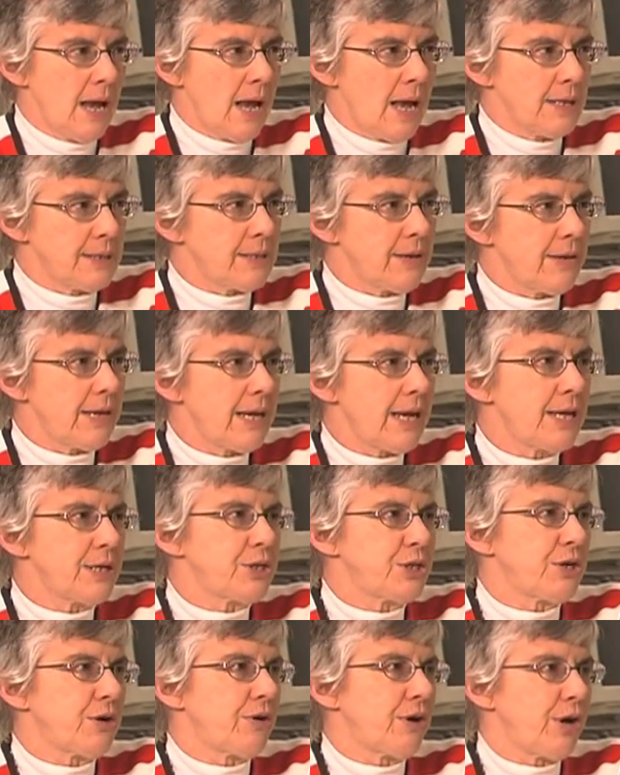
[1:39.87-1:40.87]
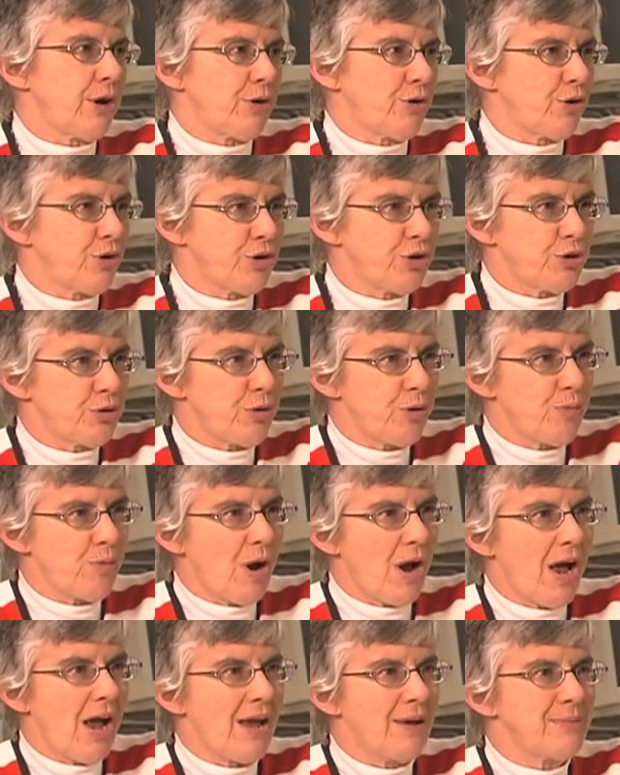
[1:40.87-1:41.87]
So the kids don't hear nursery
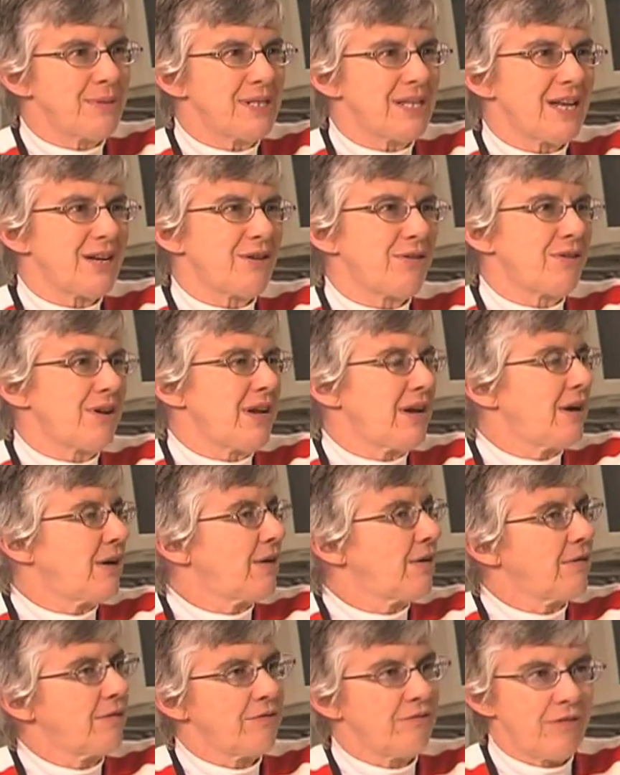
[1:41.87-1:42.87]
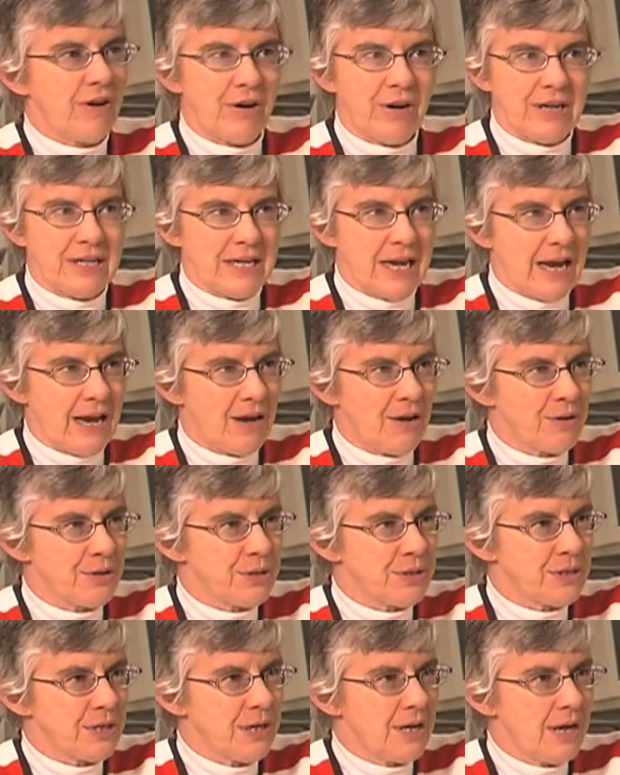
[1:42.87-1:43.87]
rhymes, they don't hear fairy
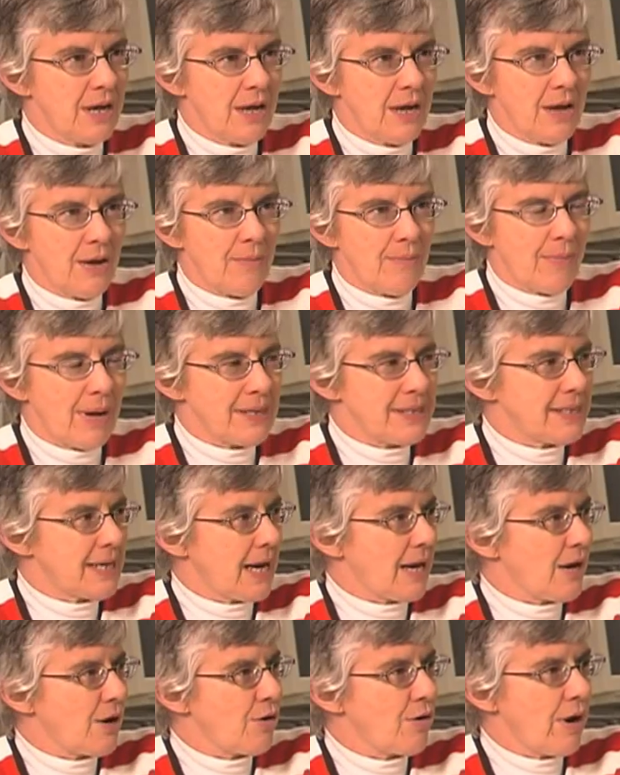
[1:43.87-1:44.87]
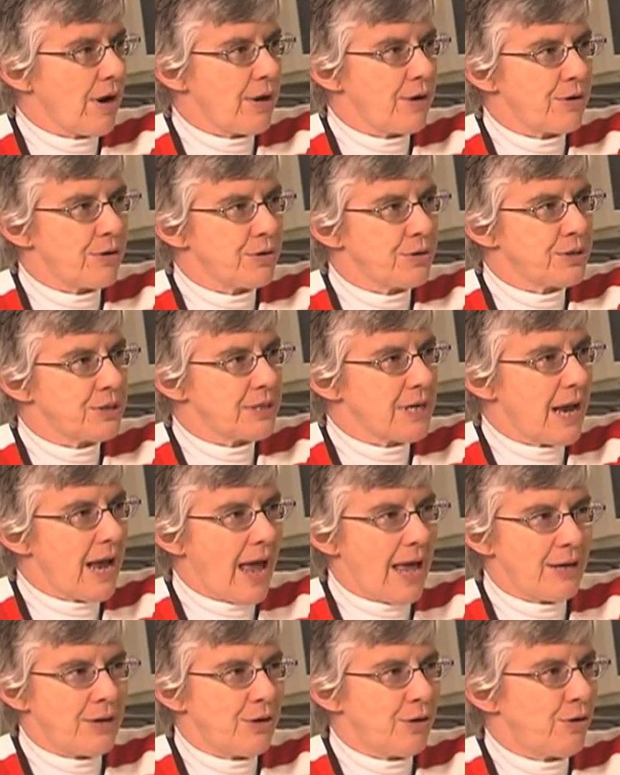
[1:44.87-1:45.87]
tales. My second graders oh,
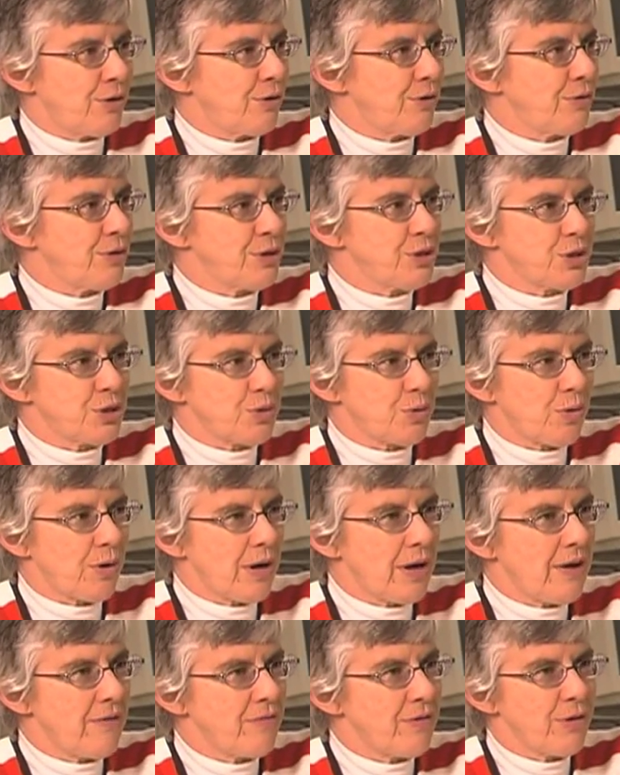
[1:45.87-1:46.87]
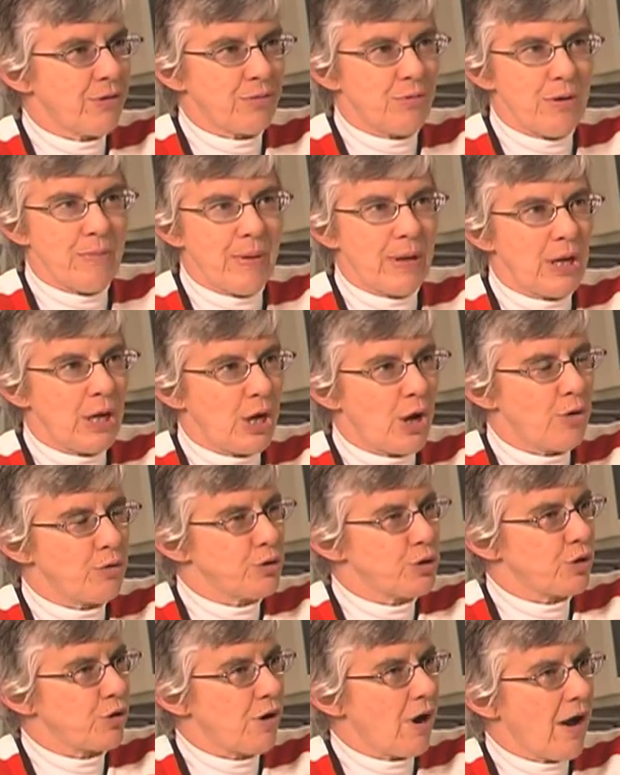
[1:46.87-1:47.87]
hadn't heard the story of the three billy
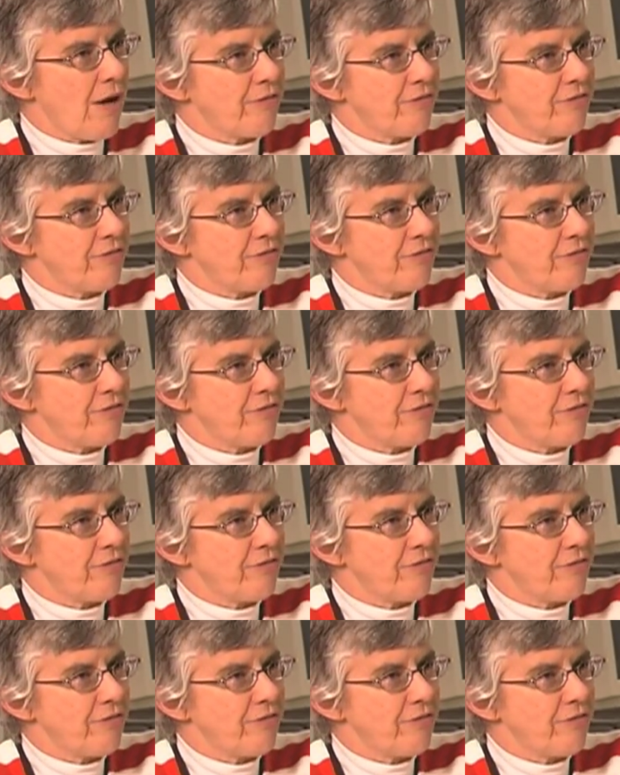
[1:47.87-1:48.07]
goats gruff.